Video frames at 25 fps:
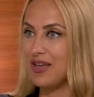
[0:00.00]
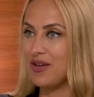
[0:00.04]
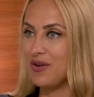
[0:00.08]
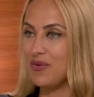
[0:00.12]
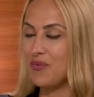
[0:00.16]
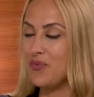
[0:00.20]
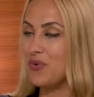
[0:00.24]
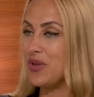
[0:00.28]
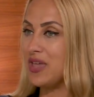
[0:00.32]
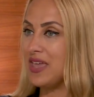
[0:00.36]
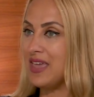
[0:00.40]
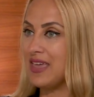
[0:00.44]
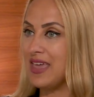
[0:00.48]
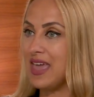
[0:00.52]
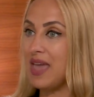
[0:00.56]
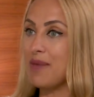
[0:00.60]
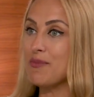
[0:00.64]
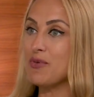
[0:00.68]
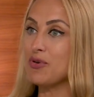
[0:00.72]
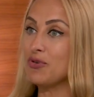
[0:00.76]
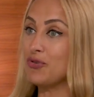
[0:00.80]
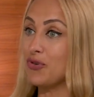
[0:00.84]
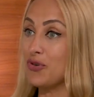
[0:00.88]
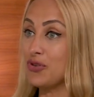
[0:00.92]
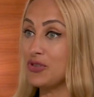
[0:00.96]
we came
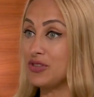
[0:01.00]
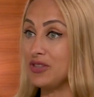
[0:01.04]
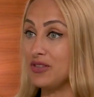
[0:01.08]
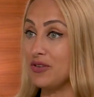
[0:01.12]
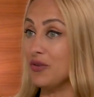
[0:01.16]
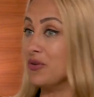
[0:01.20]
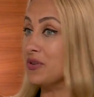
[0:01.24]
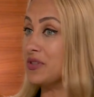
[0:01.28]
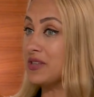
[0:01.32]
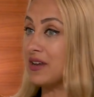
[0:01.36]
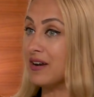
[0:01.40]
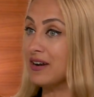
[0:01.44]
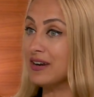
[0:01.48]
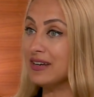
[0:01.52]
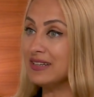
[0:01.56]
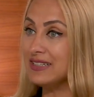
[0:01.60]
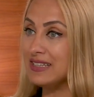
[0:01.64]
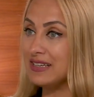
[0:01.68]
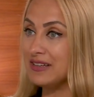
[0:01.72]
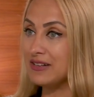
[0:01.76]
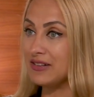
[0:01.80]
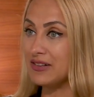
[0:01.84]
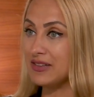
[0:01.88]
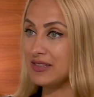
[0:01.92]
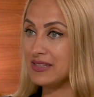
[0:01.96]
across those
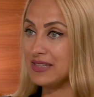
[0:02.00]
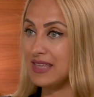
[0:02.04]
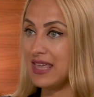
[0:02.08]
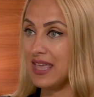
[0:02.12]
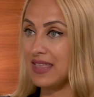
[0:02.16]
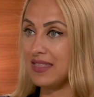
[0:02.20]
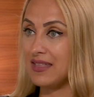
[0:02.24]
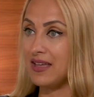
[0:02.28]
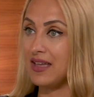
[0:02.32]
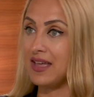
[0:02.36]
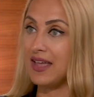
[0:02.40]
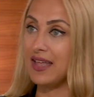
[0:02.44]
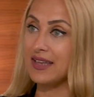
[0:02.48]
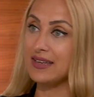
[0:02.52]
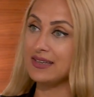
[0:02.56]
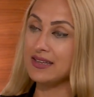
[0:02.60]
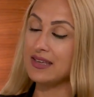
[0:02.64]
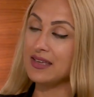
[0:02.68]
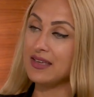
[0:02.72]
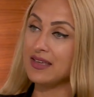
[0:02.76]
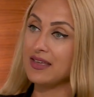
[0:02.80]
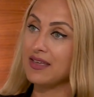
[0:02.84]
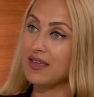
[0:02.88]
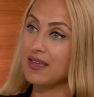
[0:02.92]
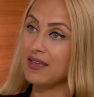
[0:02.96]
articles saying that
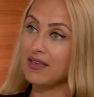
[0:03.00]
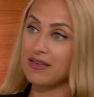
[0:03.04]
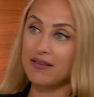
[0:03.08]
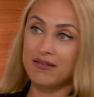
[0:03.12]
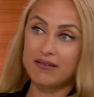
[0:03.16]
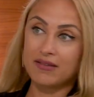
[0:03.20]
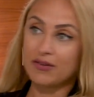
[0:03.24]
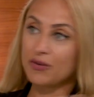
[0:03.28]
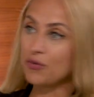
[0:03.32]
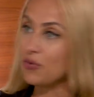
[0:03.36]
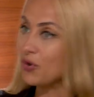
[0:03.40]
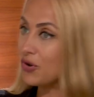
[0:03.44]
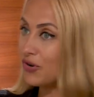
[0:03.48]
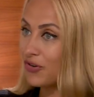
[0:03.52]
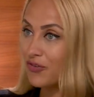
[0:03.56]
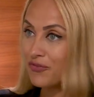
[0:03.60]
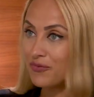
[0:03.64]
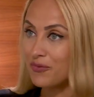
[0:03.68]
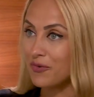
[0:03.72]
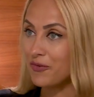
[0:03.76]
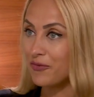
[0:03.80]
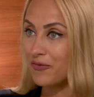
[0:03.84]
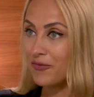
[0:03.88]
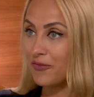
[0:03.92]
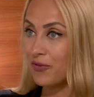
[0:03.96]
quarter
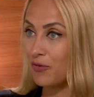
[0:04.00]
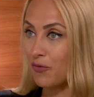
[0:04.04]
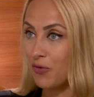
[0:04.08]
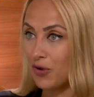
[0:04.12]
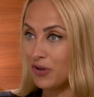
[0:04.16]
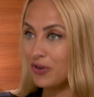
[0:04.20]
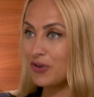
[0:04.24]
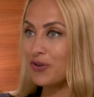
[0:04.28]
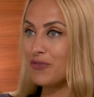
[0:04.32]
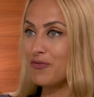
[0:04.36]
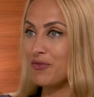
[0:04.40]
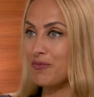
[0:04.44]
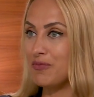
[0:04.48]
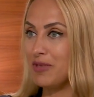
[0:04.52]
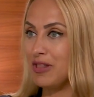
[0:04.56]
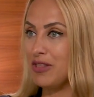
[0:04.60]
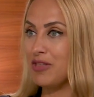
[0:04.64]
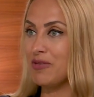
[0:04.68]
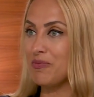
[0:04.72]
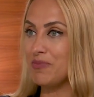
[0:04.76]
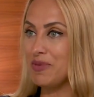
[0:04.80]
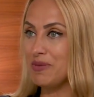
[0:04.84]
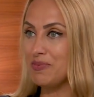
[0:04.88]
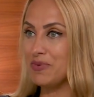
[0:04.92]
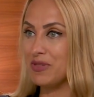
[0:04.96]
of a
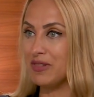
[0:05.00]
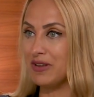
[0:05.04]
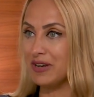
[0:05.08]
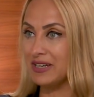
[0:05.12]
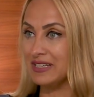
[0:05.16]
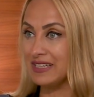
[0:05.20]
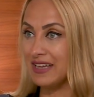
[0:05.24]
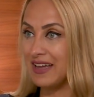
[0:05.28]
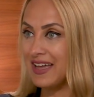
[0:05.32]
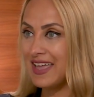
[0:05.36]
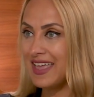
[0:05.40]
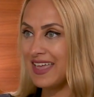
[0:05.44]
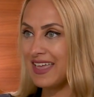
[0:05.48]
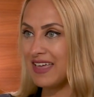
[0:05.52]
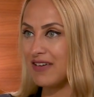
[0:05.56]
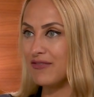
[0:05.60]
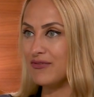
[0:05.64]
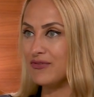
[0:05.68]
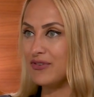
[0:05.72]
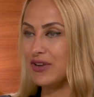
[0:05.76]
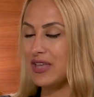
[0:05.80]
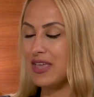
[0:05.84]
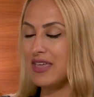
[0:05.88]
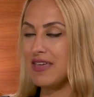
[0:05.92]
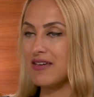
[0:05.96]
million people are dying
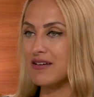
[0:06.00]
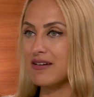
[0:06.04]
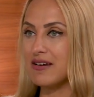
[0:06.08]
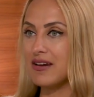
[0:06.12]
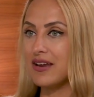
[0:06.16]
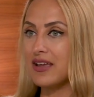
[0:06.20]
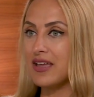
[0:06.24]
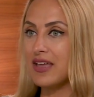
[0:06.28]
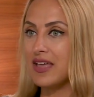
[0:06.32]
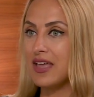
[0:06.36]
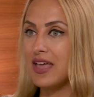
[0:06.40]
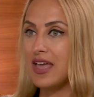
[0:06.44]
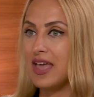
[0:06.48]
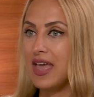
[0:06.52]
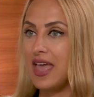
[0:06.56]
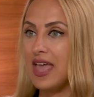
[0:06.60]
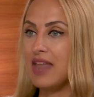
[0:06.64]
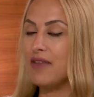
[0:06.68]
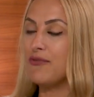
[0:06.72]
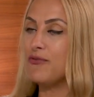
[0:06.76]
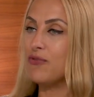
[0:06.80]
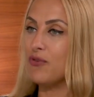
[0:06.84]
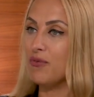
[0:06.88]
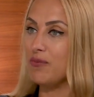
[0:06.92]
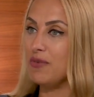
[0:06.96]
every year,
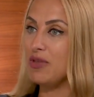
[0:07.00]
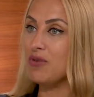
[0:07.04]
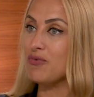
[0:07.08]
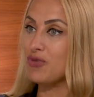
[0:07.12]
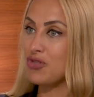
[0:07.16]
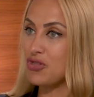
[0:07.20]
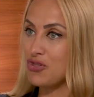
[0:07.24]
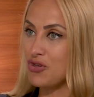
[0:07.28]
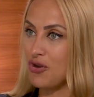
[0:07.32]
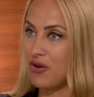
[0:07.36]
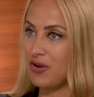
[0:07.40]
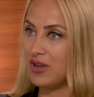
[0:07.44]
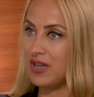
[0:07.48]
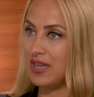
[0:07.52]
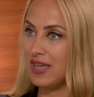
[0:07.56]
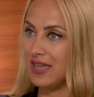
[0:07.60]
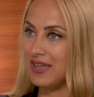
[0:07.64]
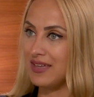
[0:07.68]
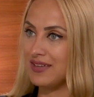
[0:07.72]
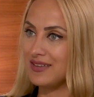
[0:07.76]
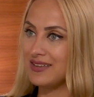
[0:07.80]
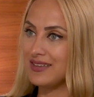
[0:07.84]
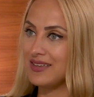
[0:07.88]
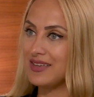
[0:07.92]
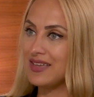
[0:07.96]
and for me it was shocking.